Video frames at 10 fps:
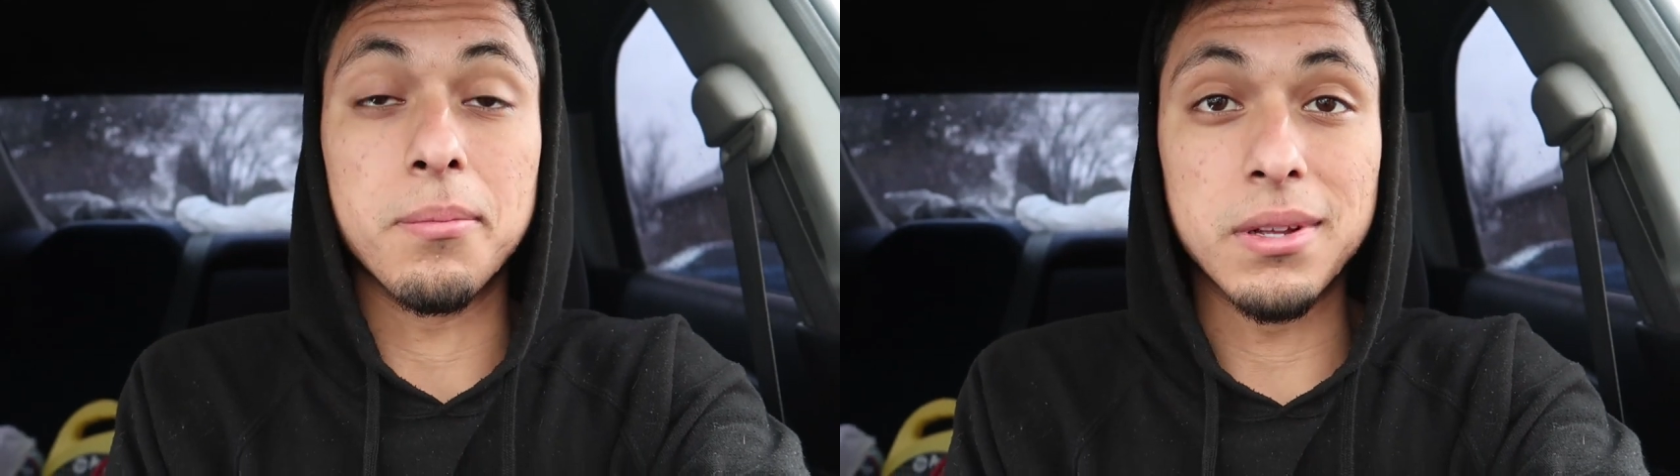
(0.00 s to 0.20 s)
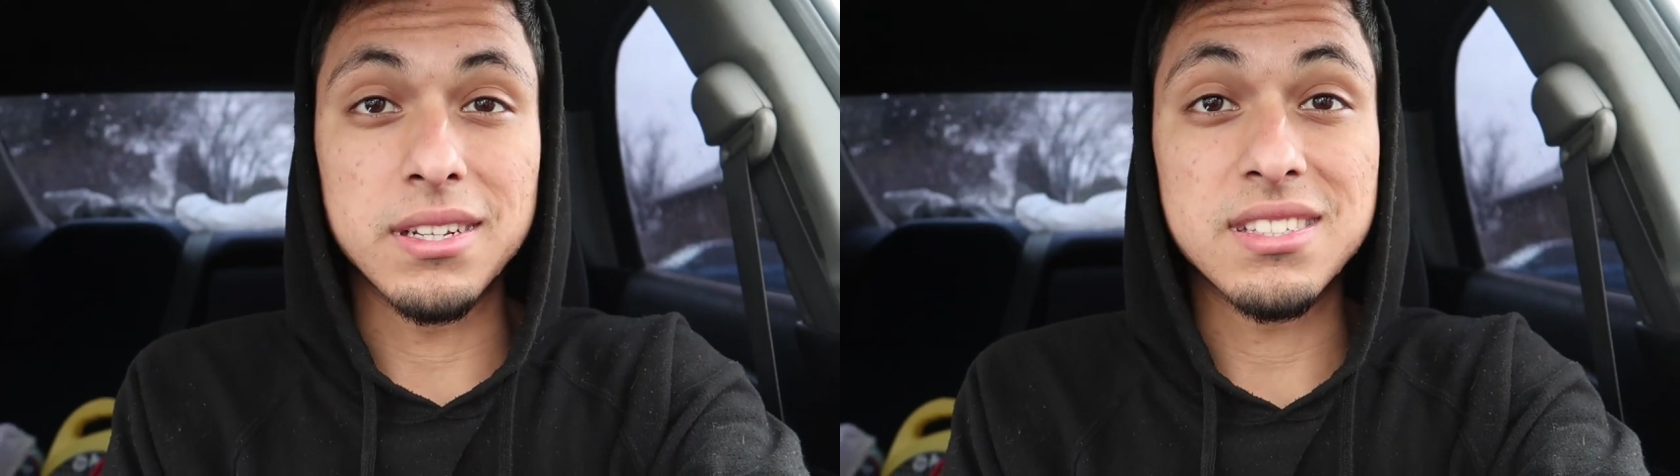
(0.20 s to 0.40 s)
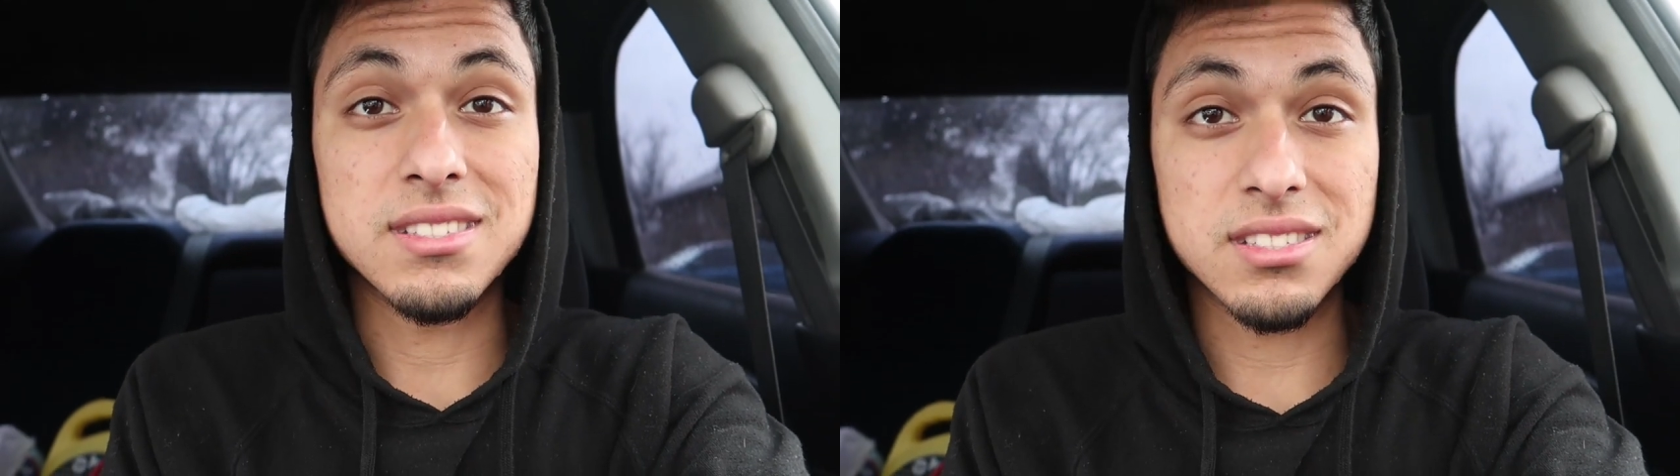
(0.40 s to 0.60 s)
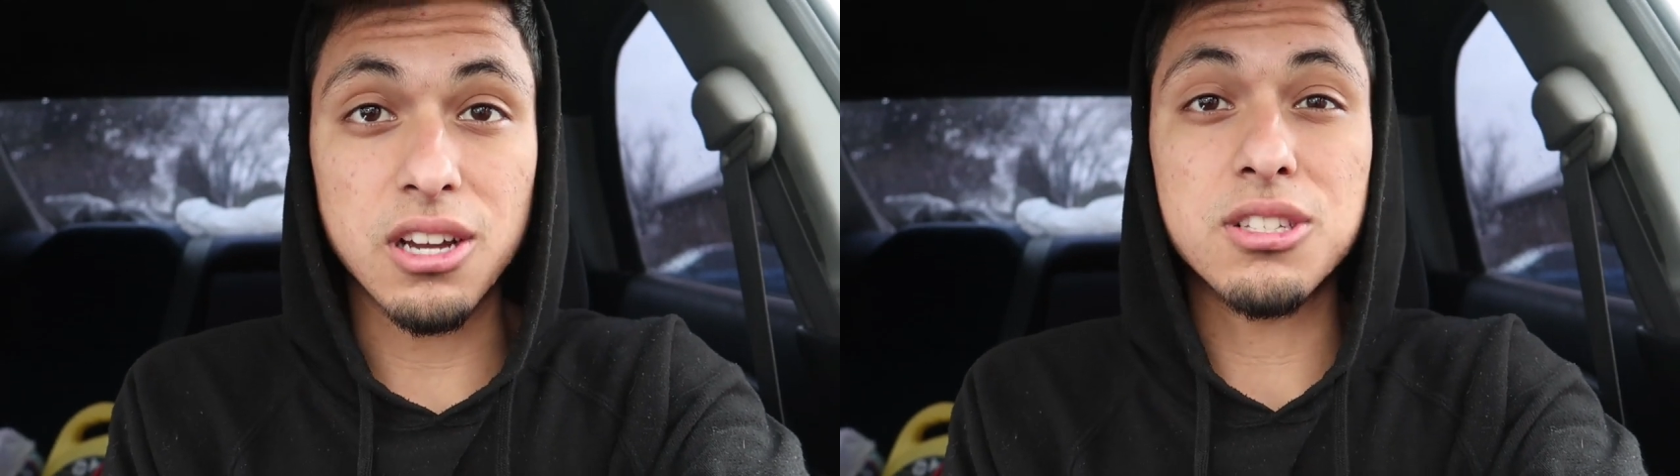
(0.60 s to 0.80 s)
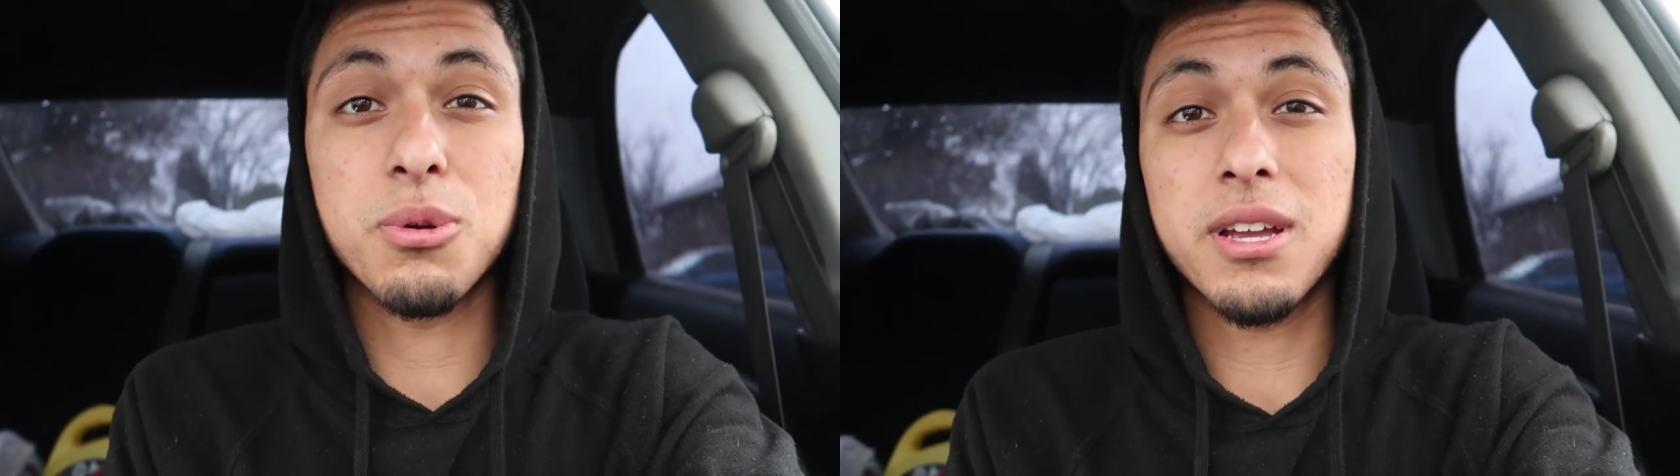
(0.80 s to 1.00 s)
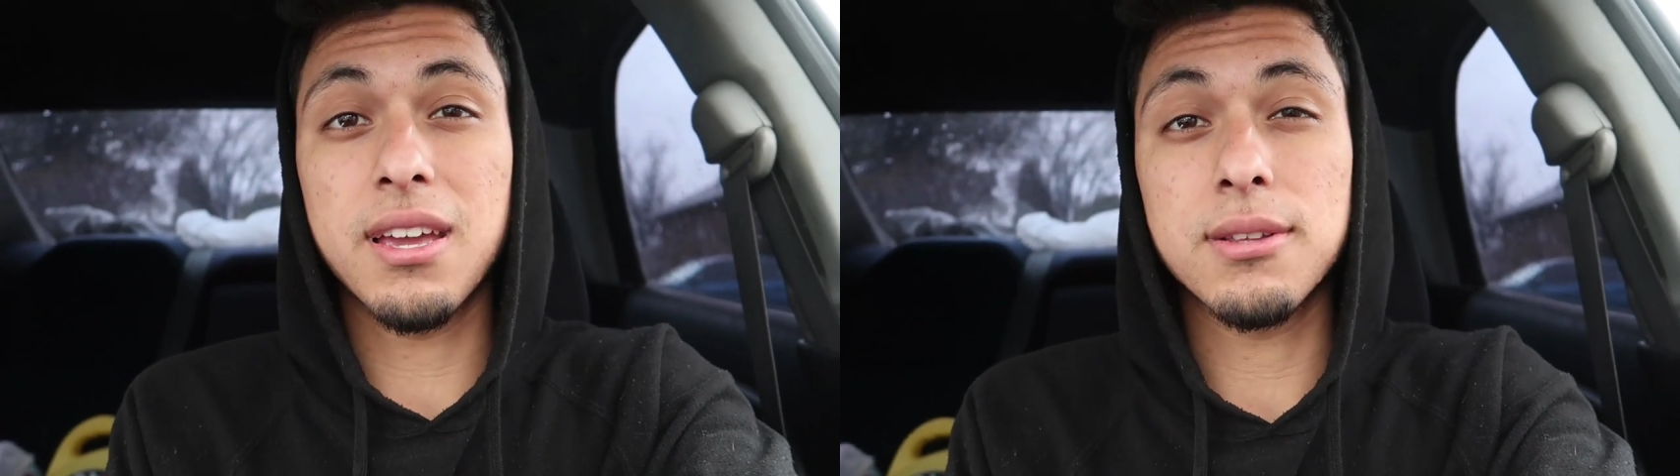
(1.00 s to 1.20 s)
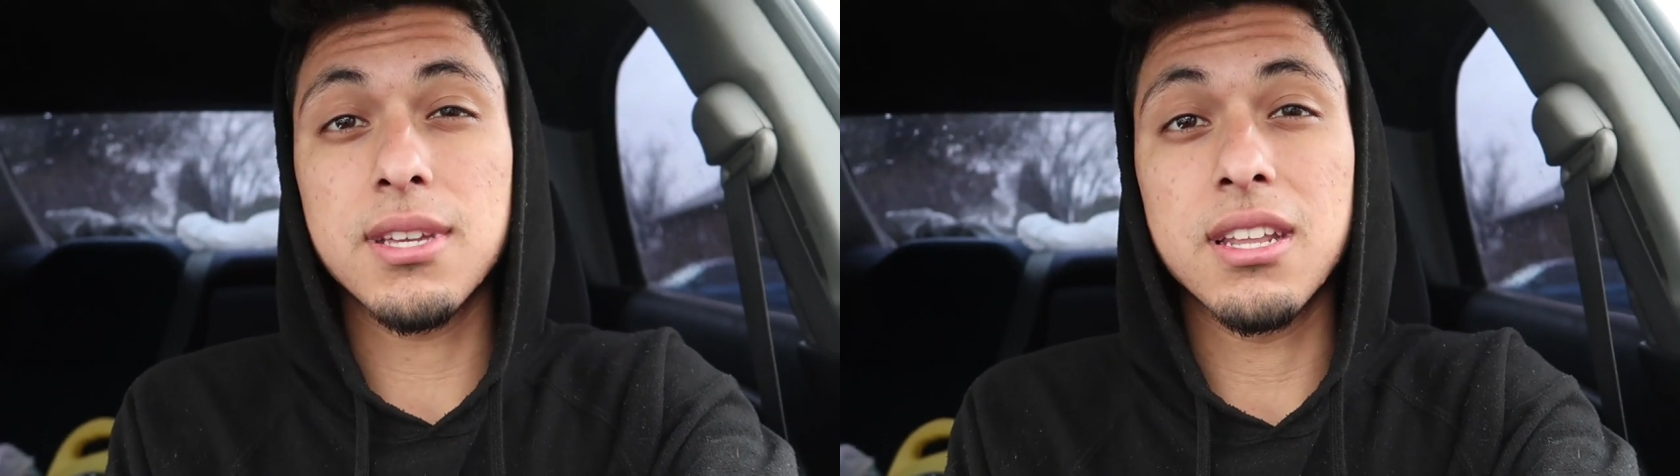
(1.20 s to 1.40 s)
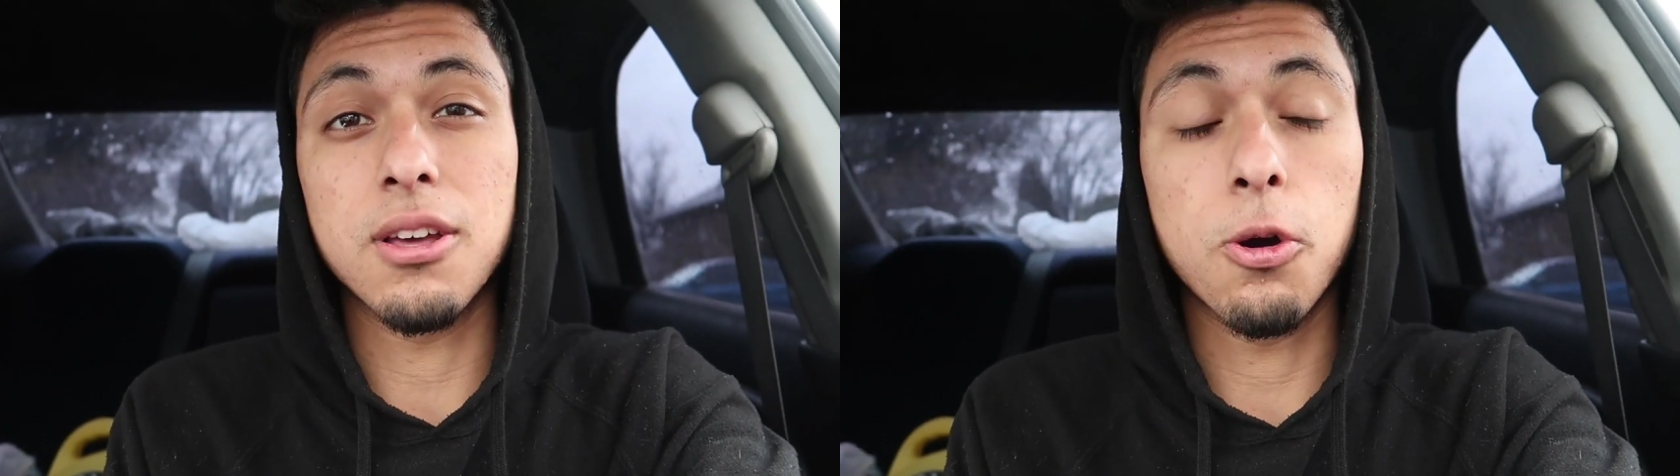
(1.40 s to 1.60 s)
But it sucks working
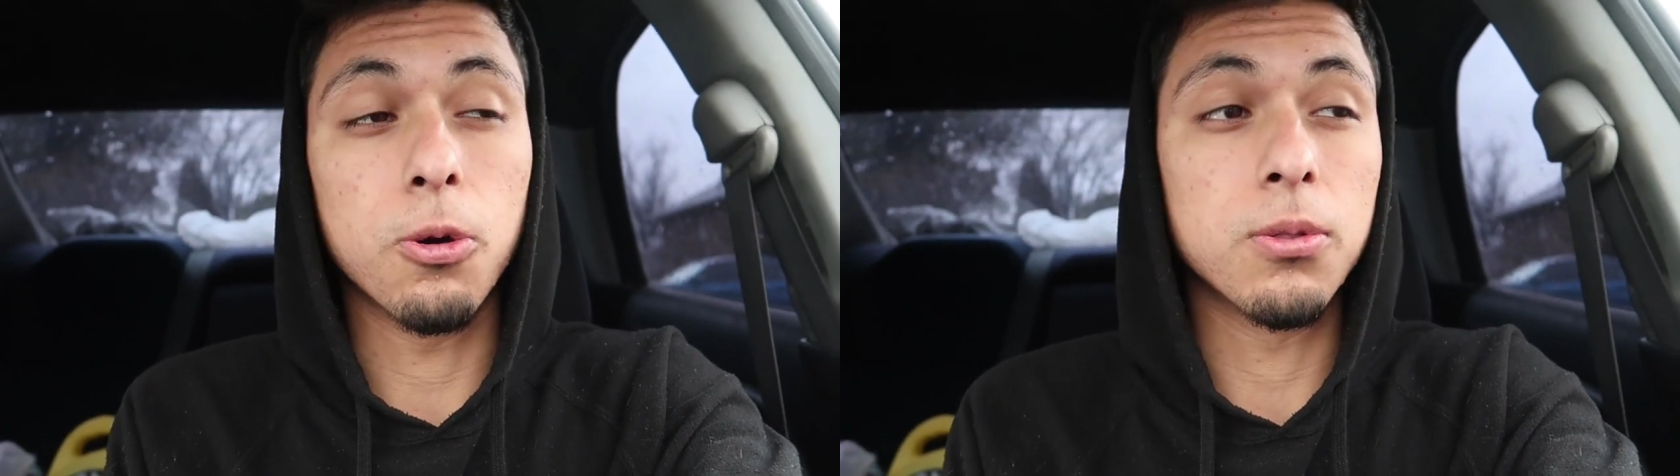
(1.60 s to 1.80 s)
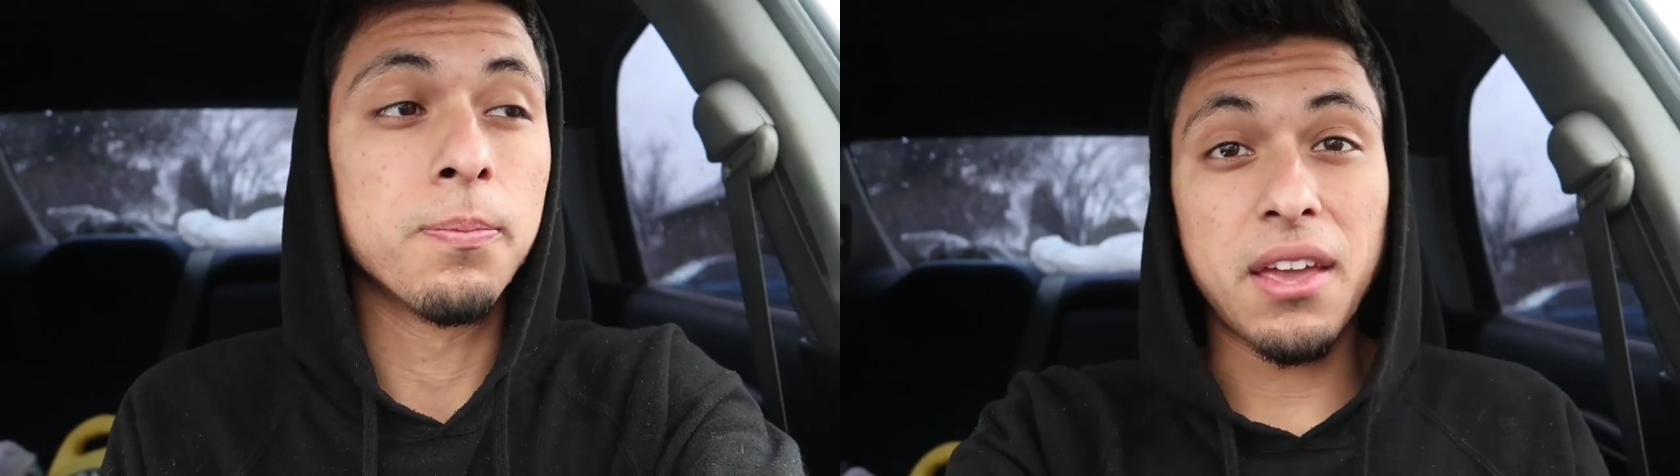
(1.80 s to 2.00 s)
outside in the cold.